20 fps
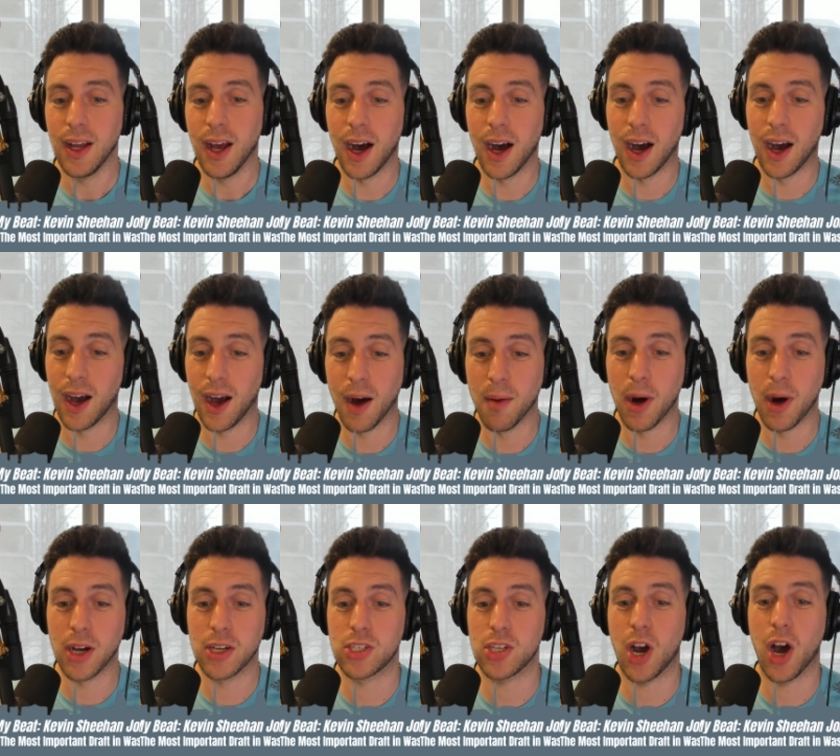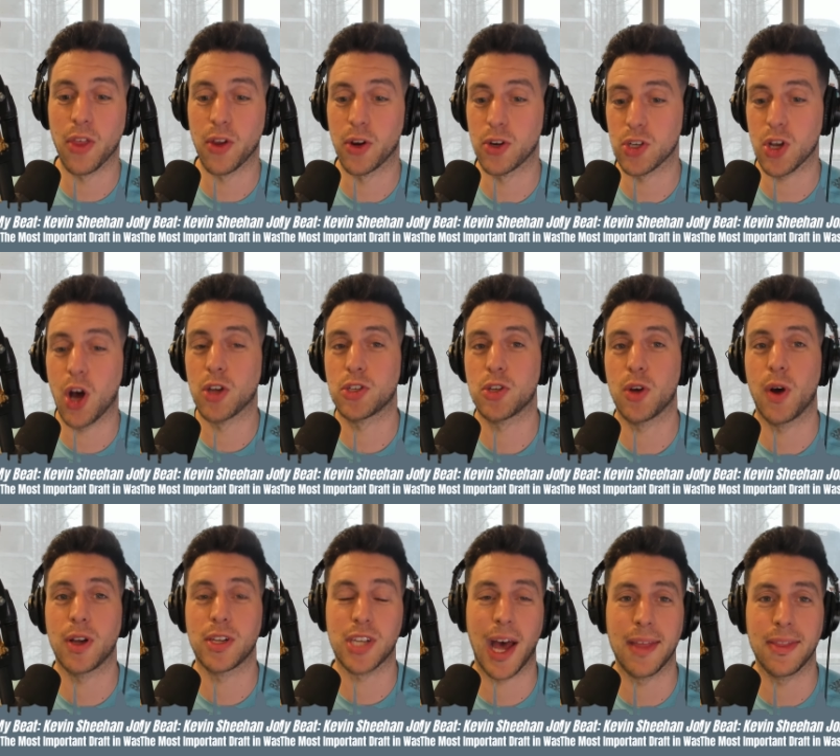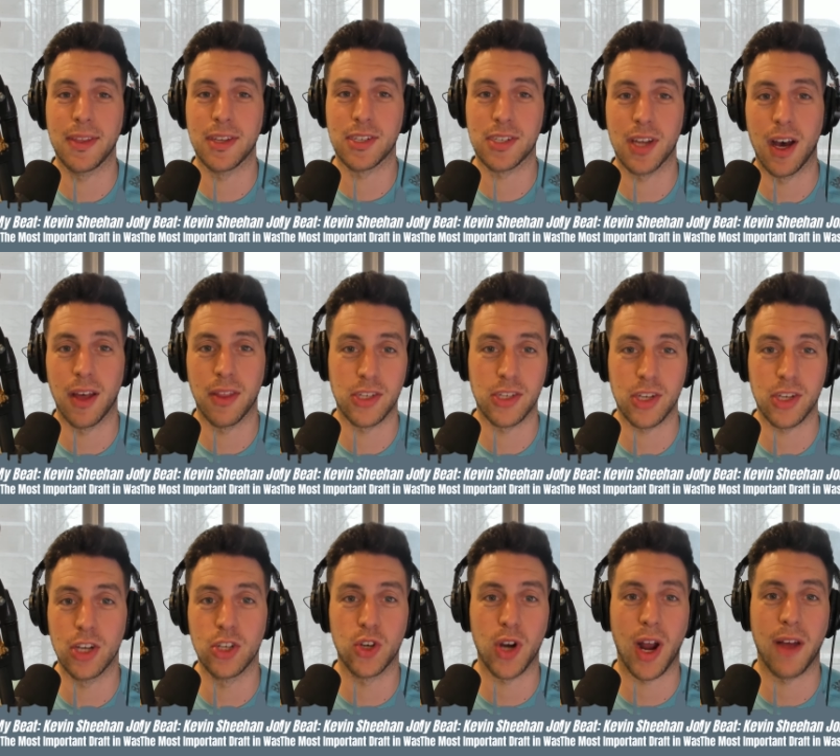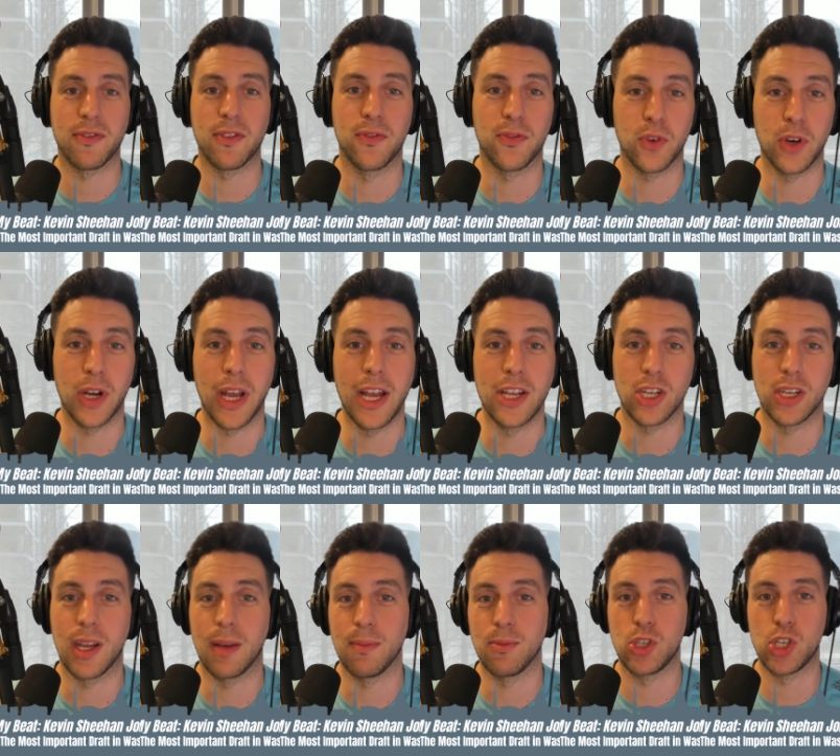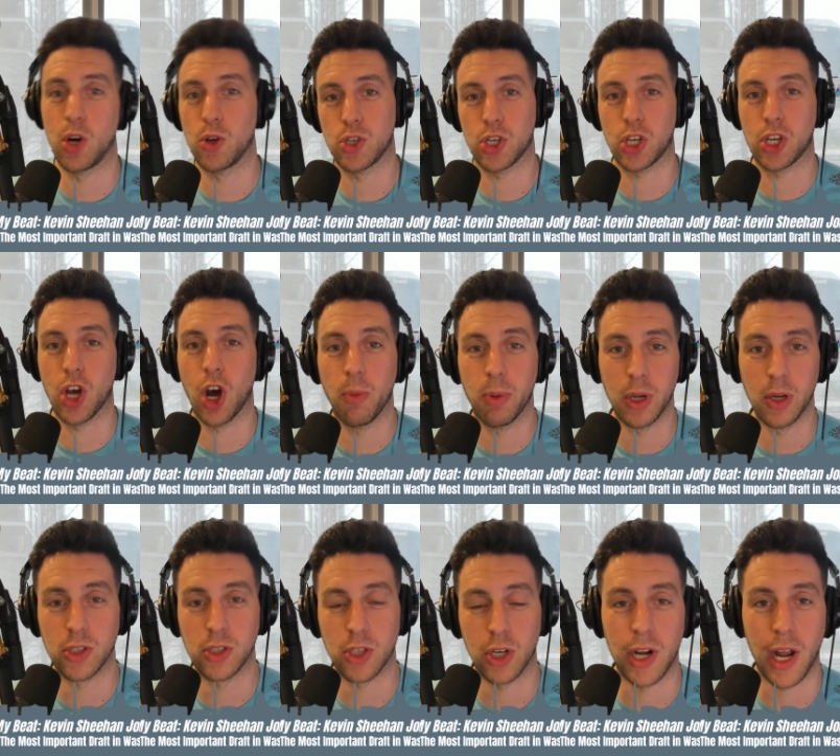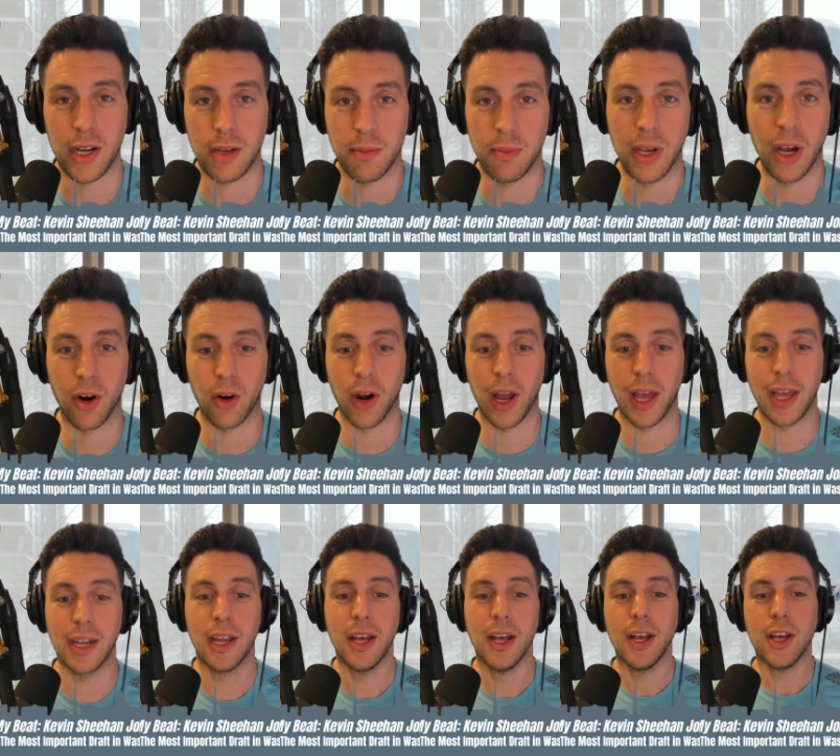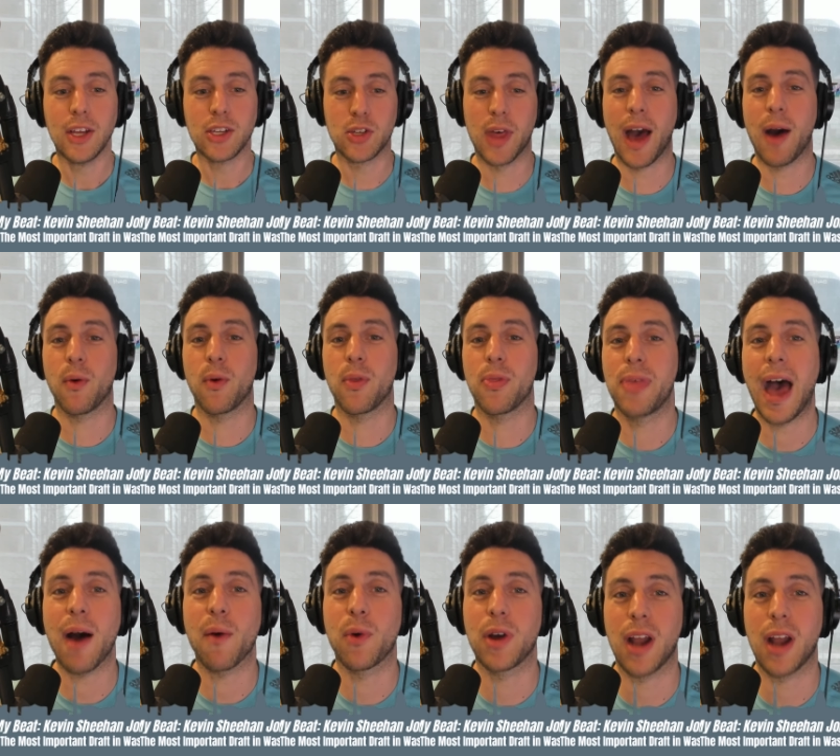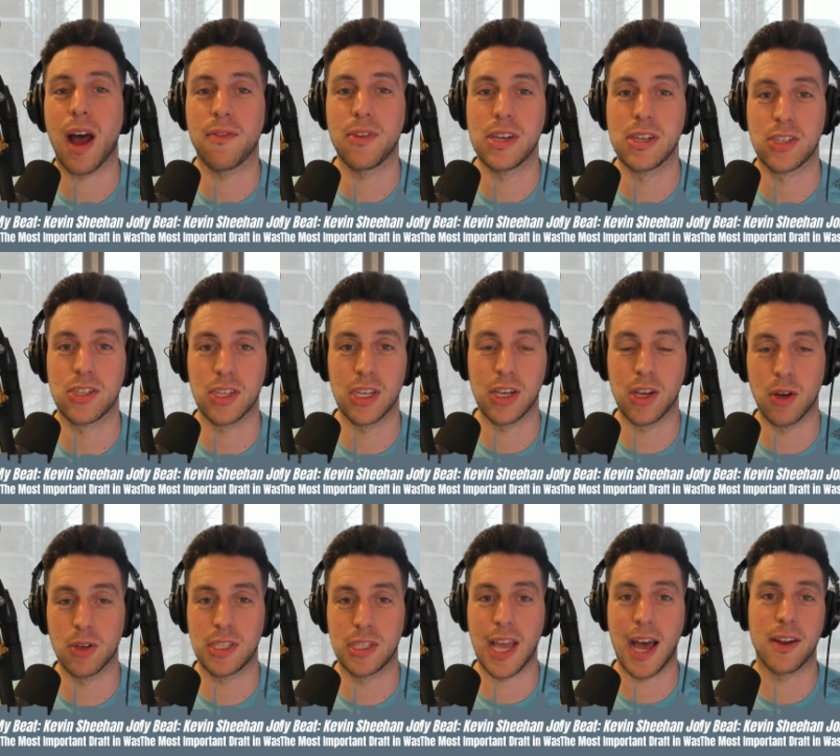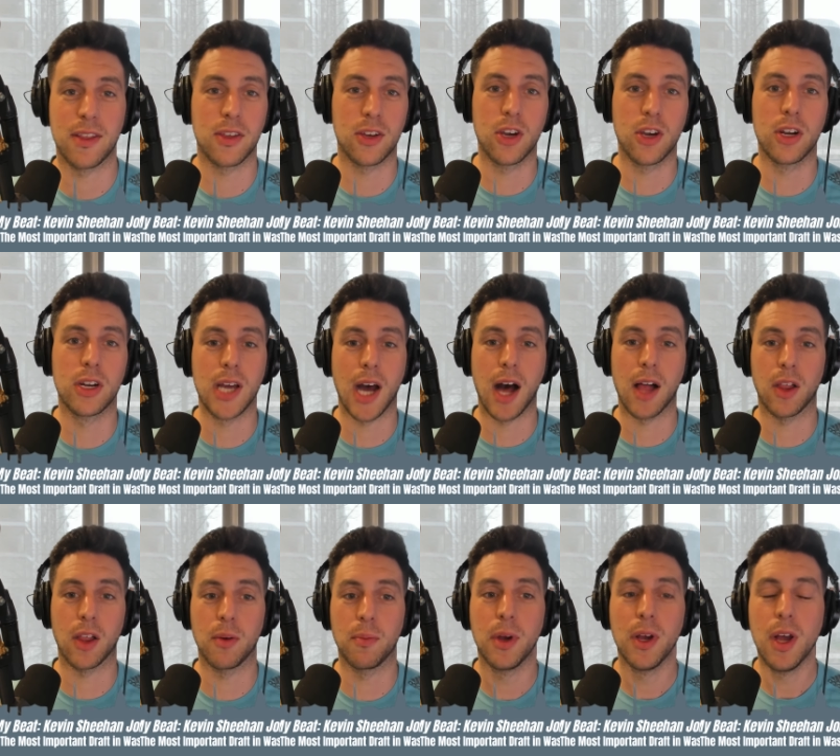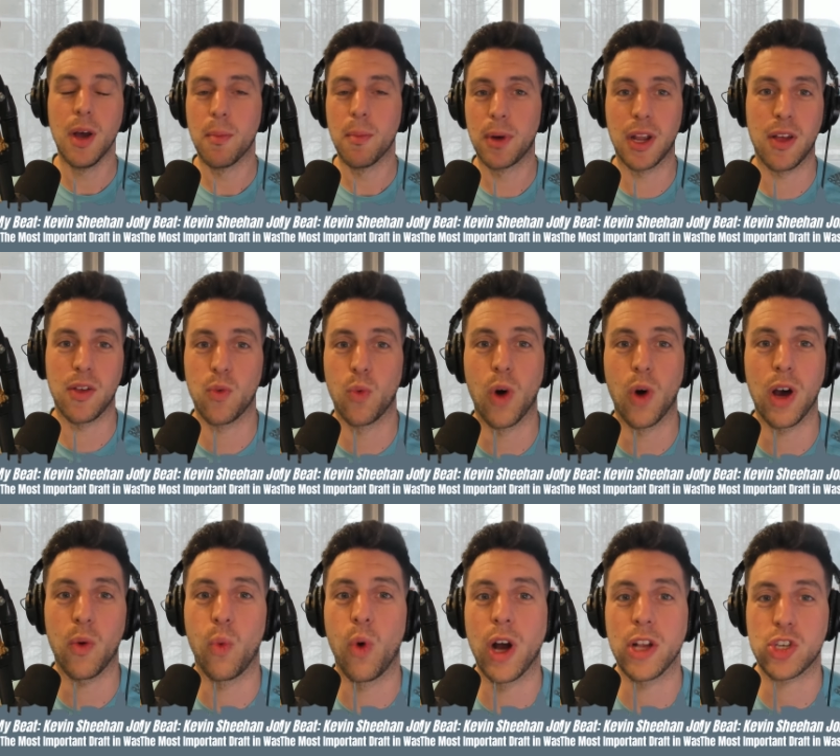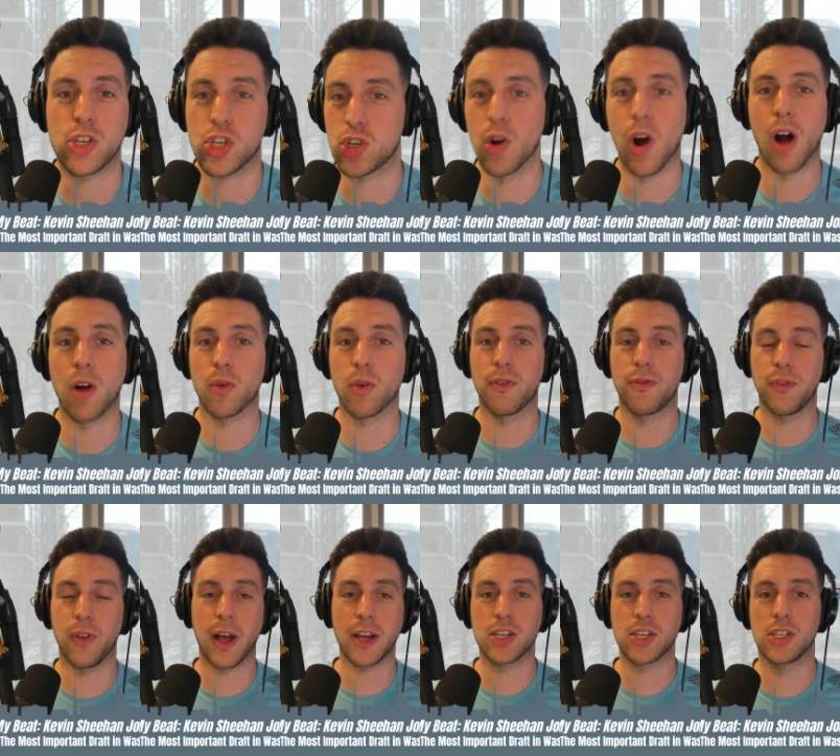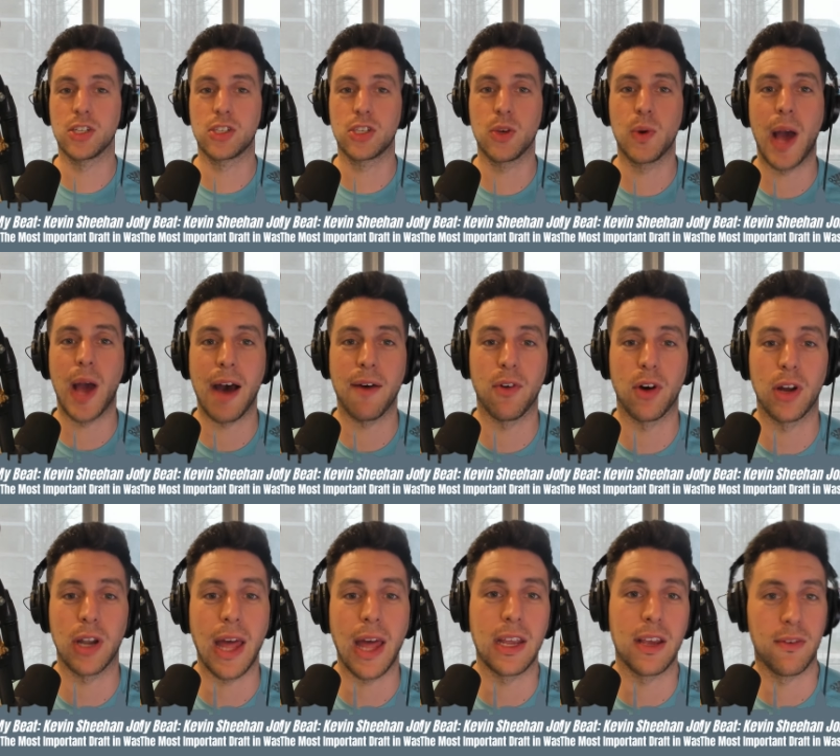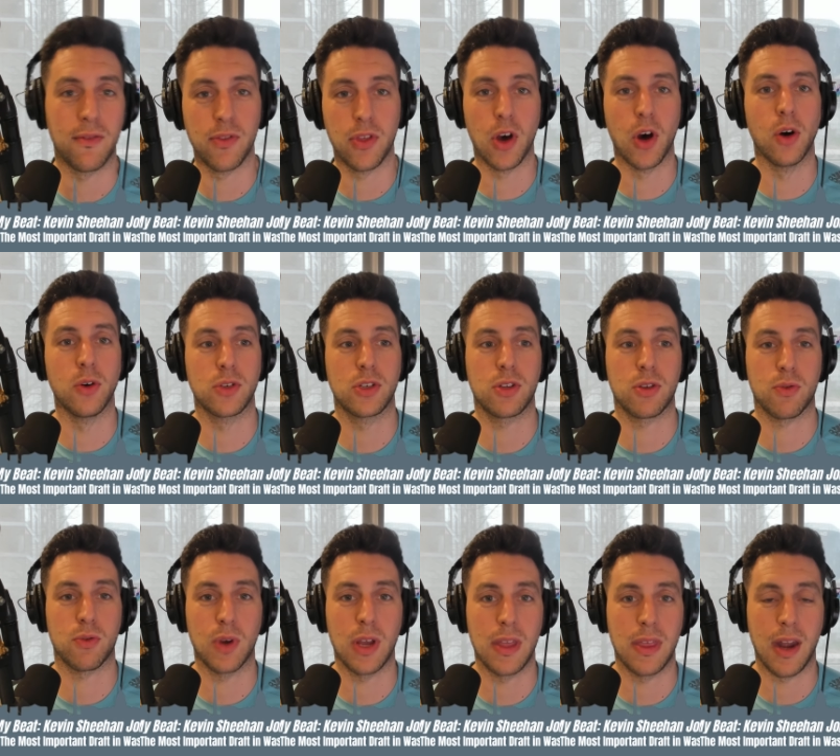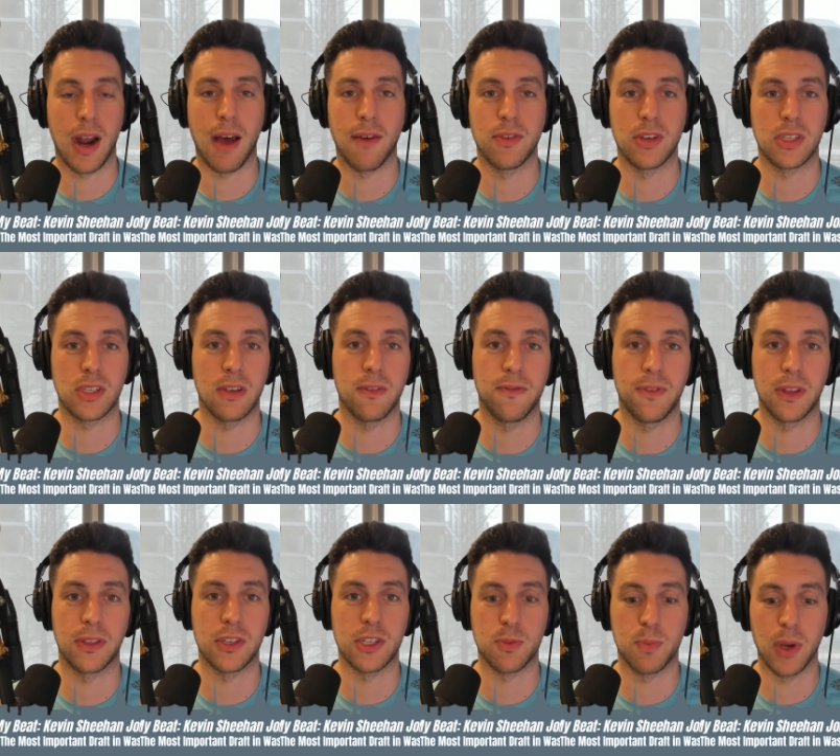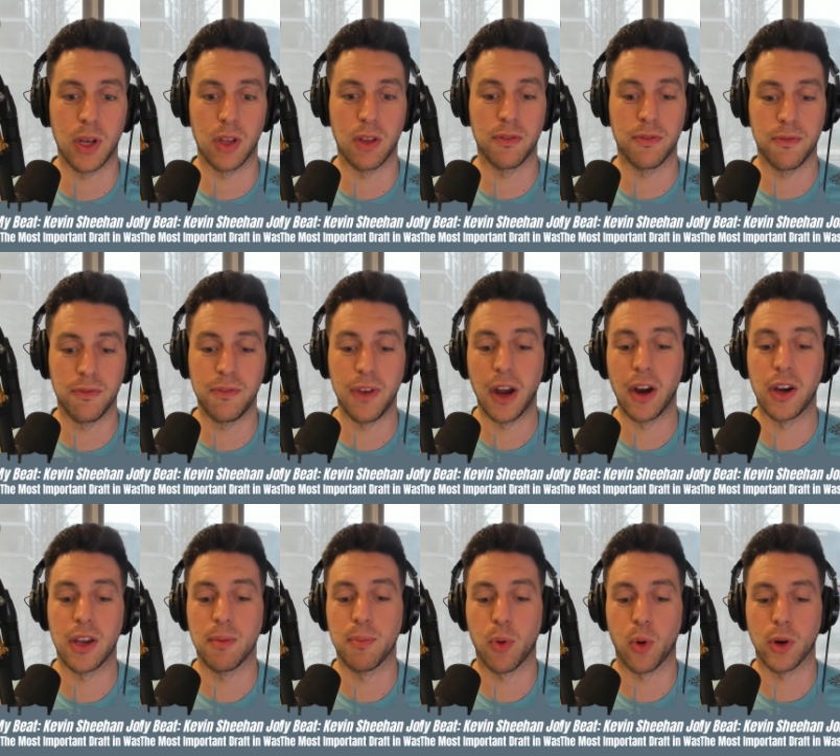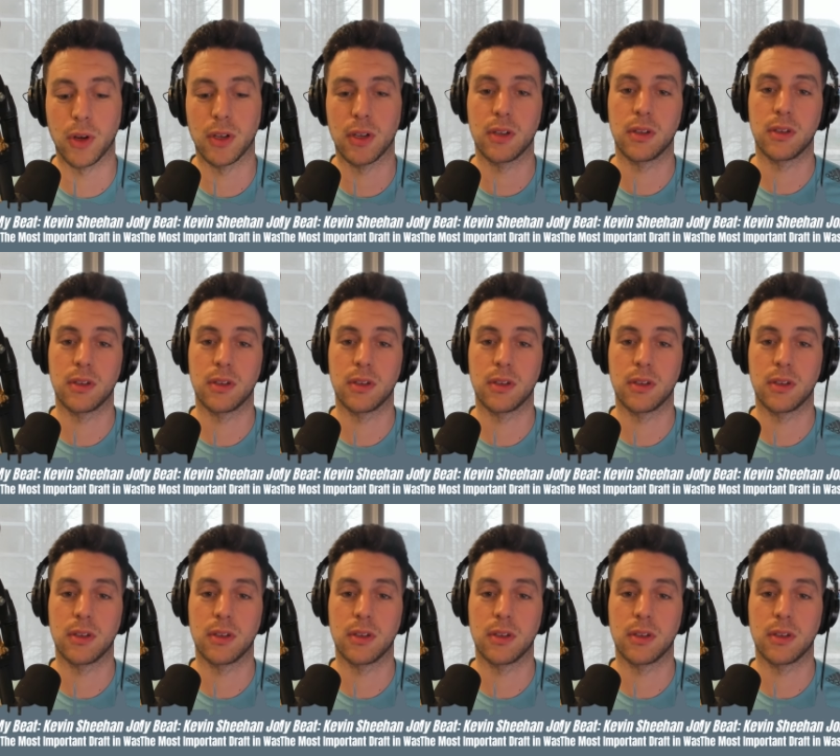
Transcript: uh, amongst others. Also signed this, uh, this undrafted free agent named Joe Jacoby, who turned out to be all right. So that that one obviously goes down in the good column. But it, what what strong reflections do you have on any of those three that obviously fit this well, bill? The, very the, important.